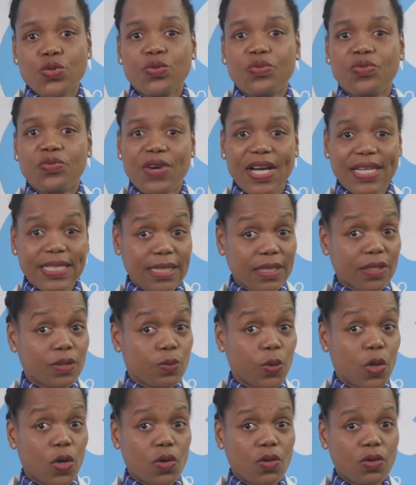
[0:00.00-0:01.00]
To find out
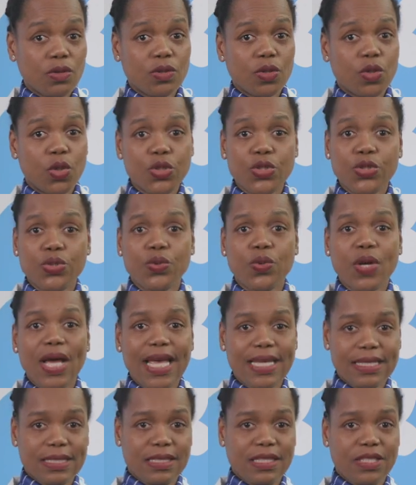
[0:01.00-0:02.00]
more, go to
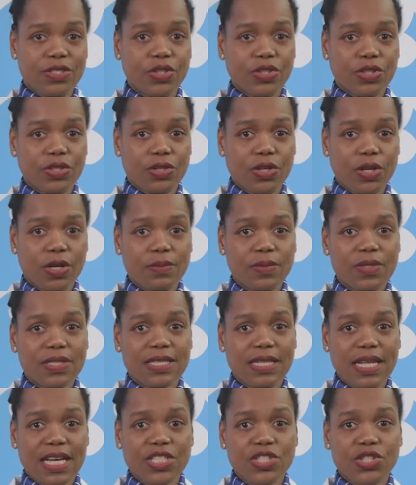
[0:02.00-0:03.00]
stcom
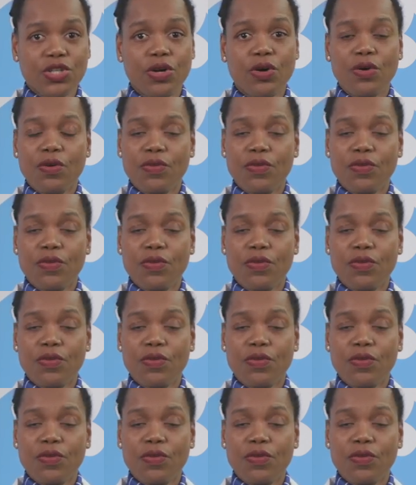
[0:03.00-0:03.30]
slash